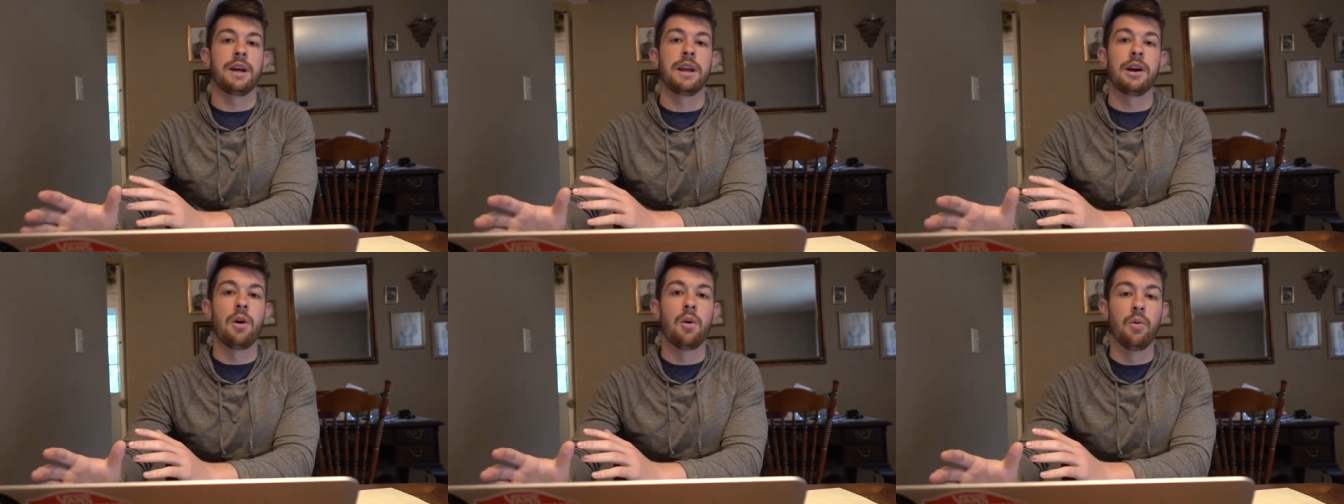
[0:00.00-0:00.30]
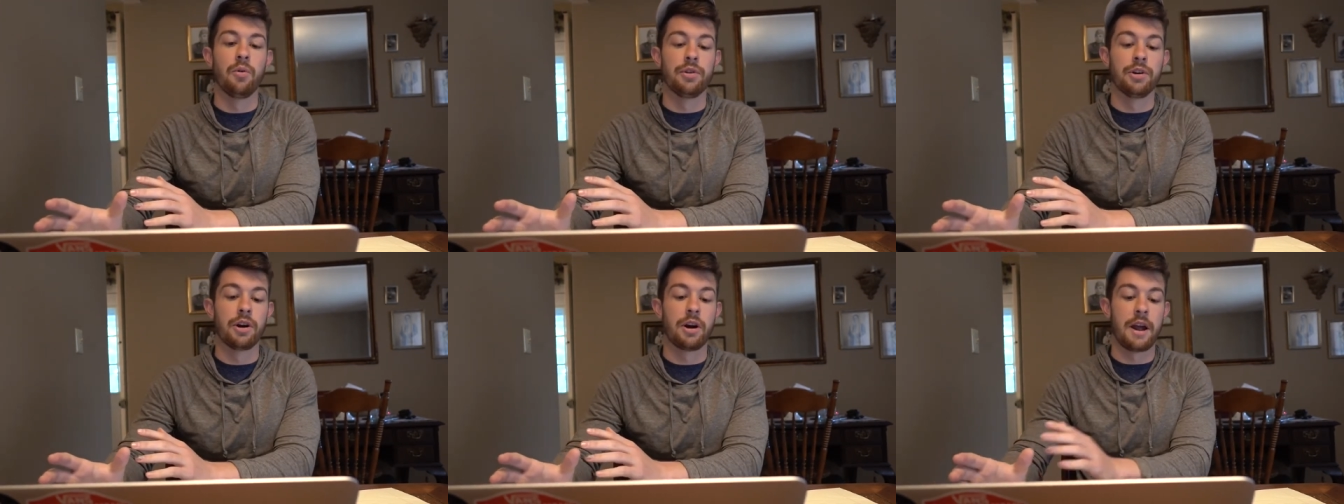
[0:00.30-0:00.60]
getting
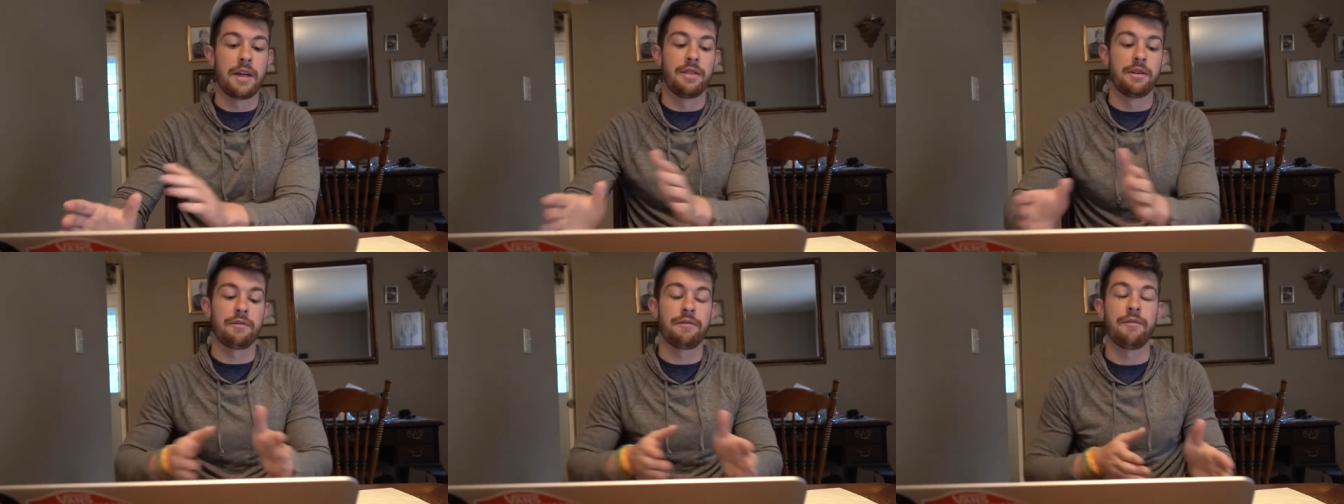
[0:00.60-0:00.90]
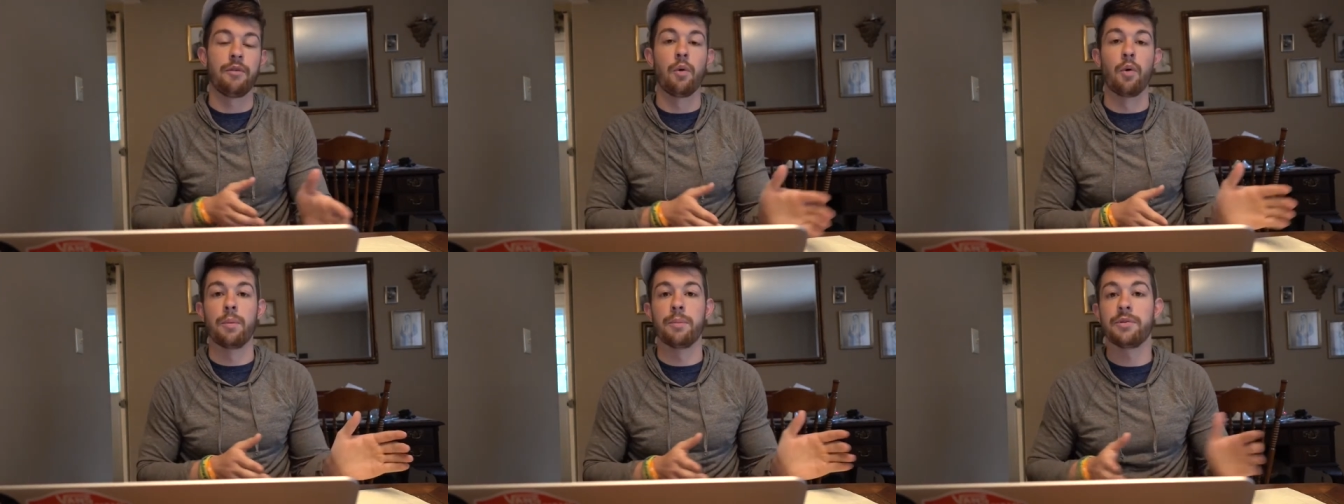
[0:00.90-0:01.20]
older and their
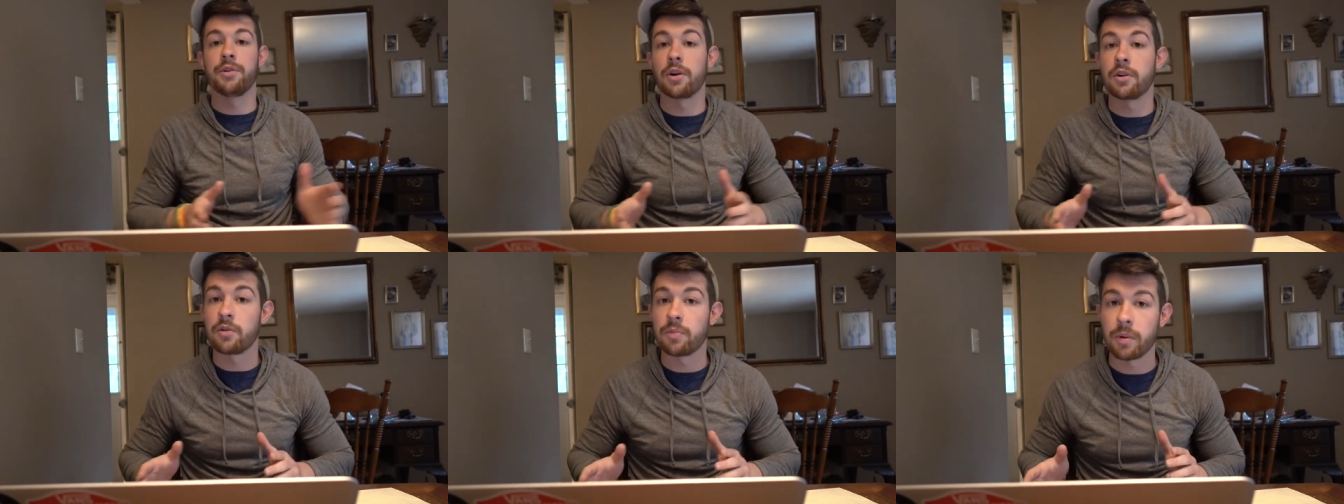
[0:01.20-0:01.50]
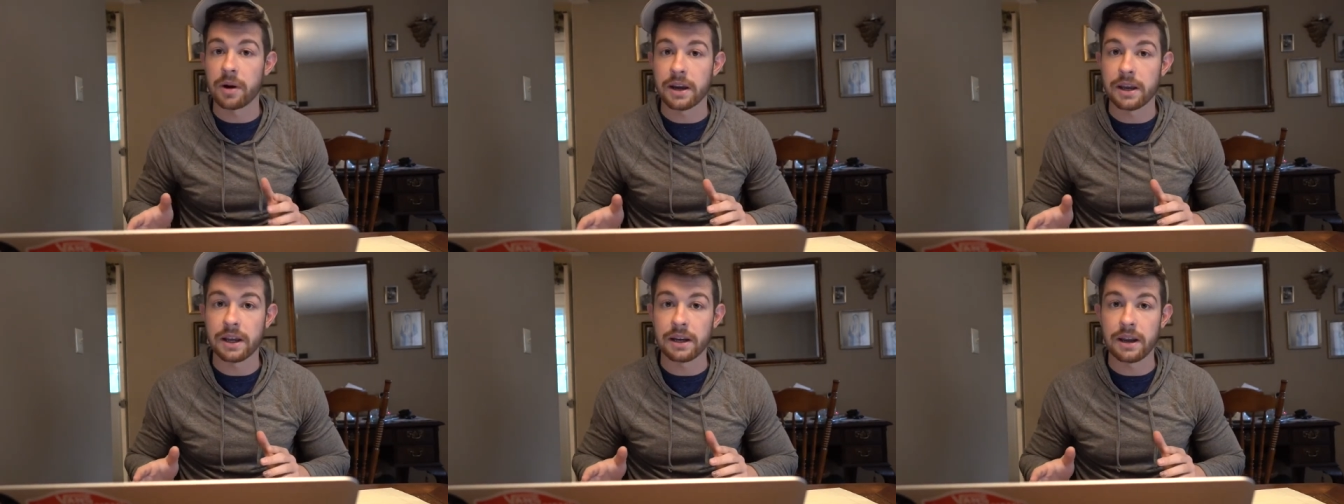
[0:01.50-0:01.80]
form starts
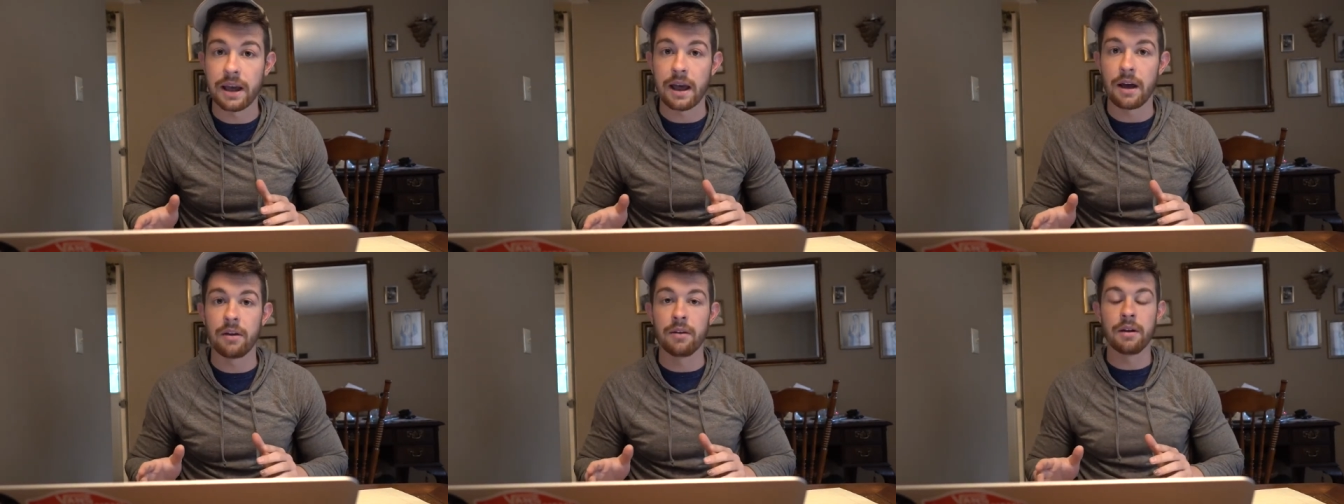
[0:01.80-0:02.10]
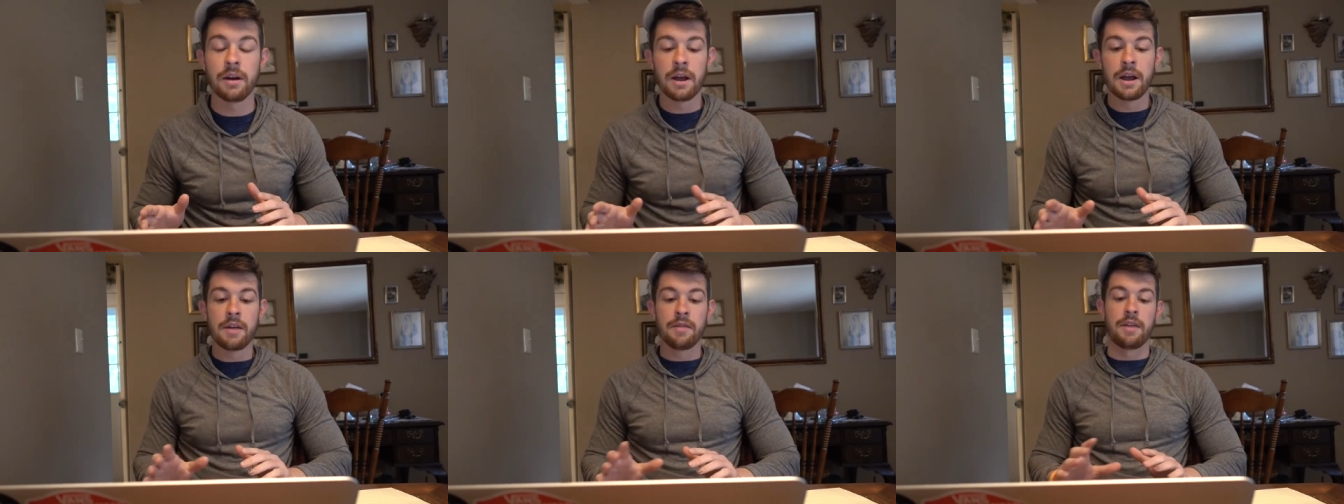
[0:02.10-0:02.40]
breaking
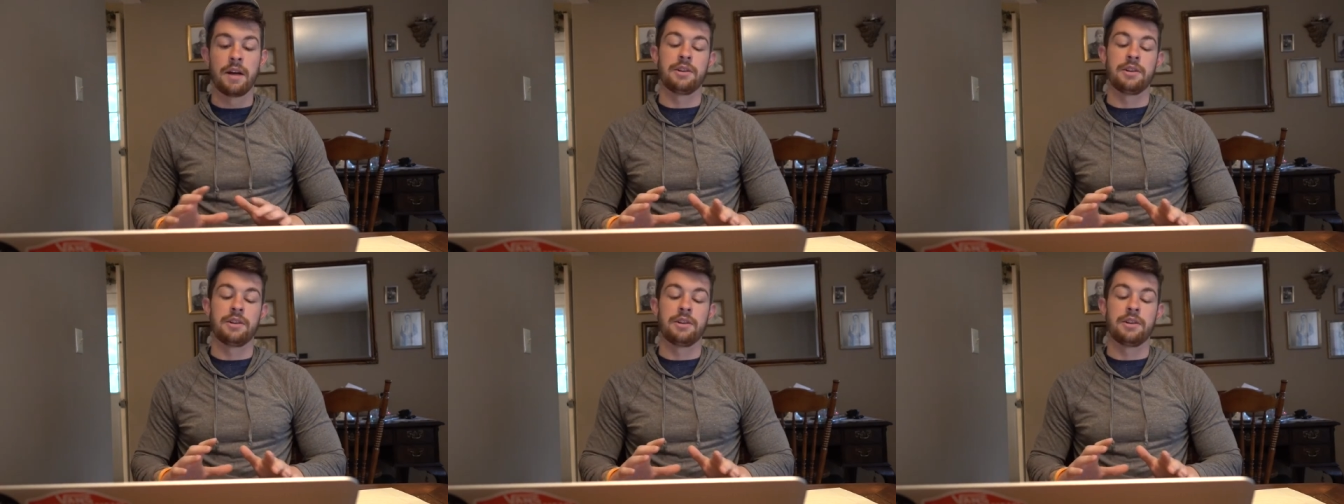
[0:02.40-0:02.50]
down.